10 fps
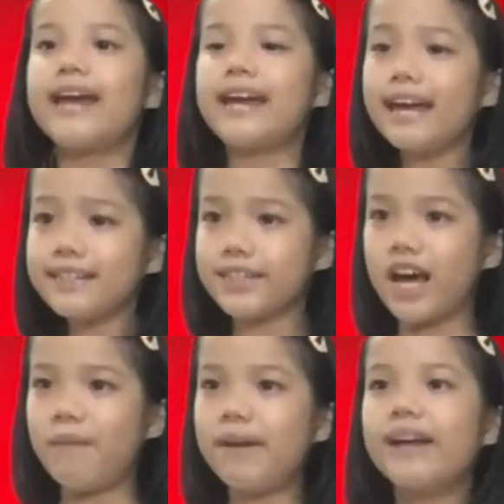
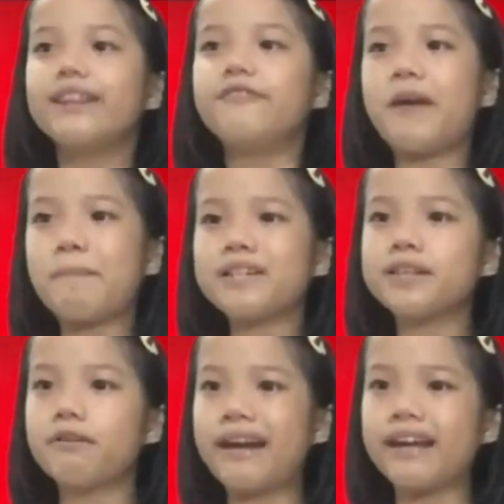Aesop, the famous
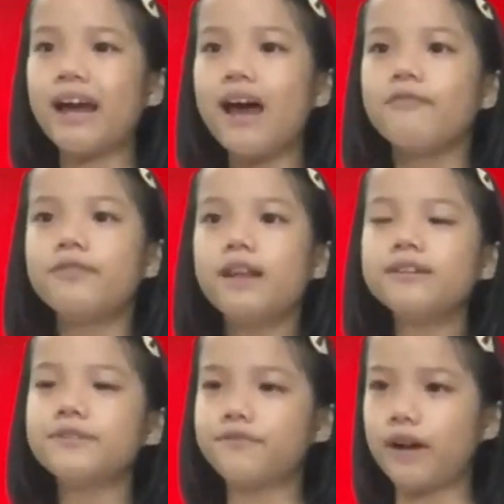Greek
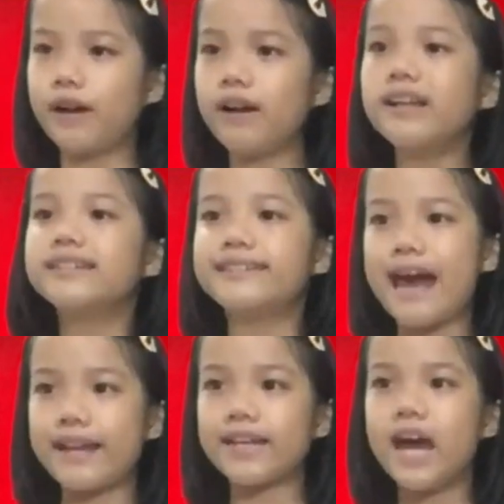philosopher, said,
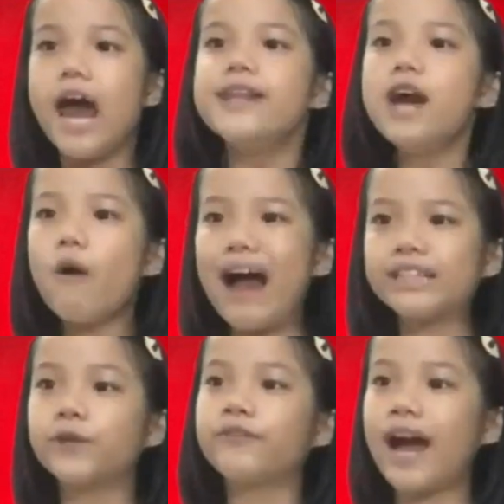"No act
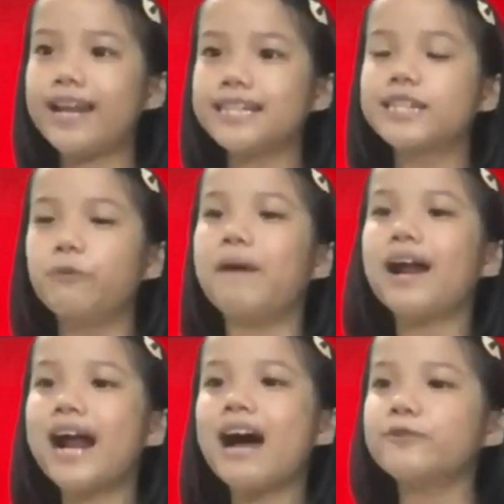of kindness, no
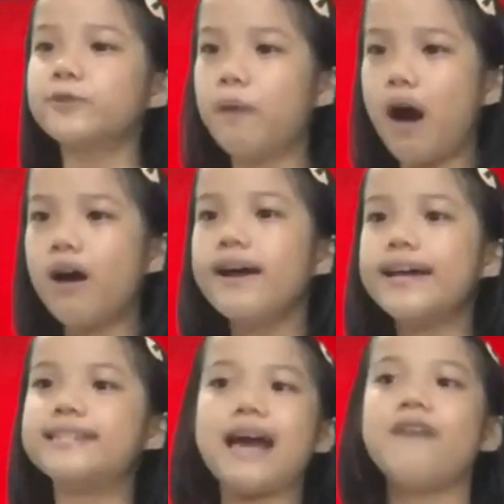matter how small,
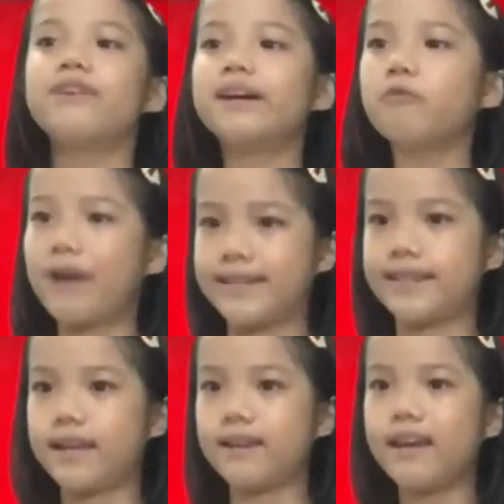is ever
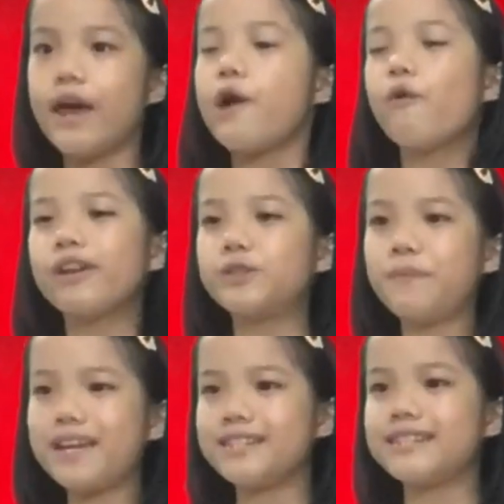wasted," which
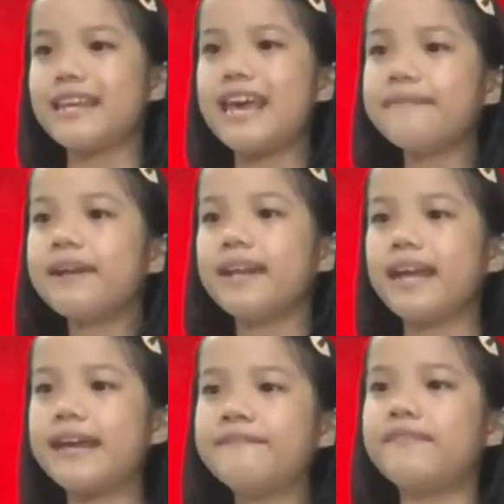means even
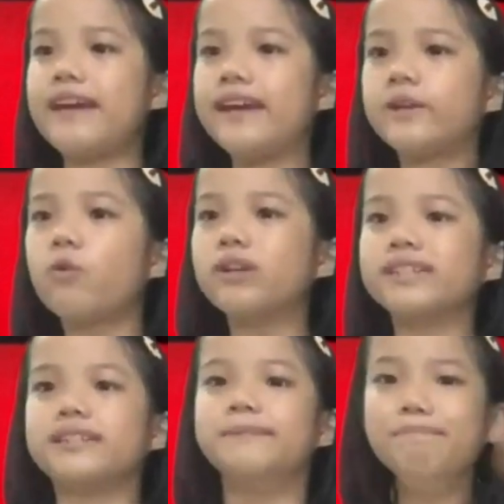if it was
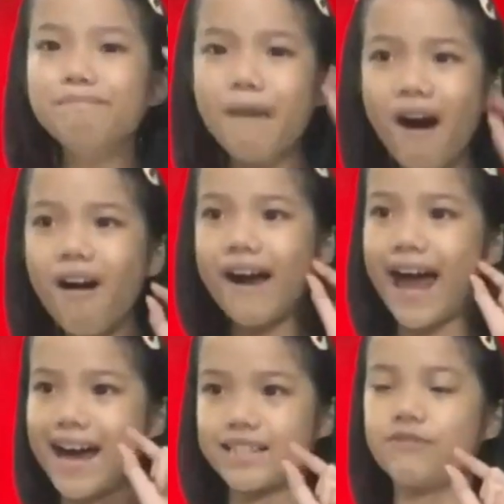a small
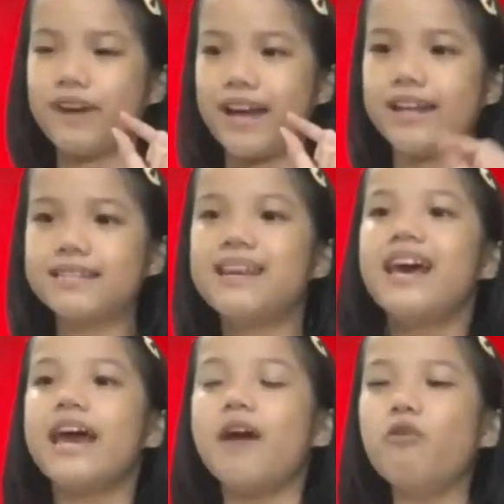act of kindness,
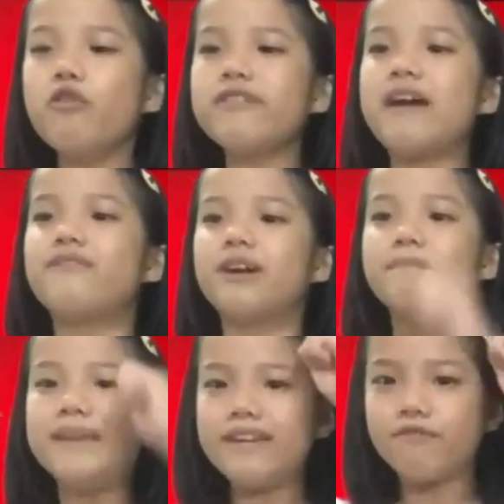it will never
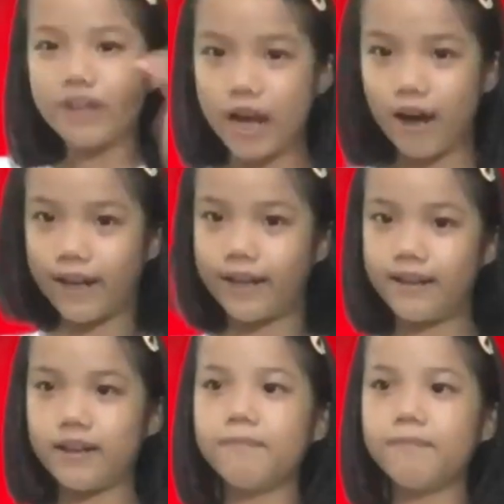be forgotten.